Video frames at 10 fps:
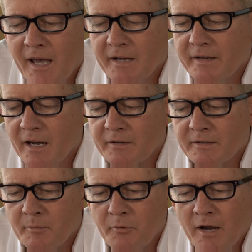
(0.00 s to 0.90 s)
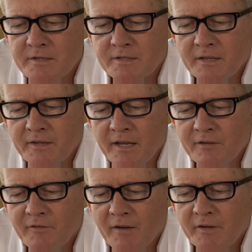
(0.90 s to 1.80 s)
handed out the prizes at the
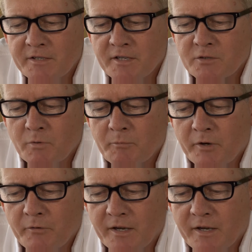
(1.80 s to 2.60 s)
85-86 Whitbread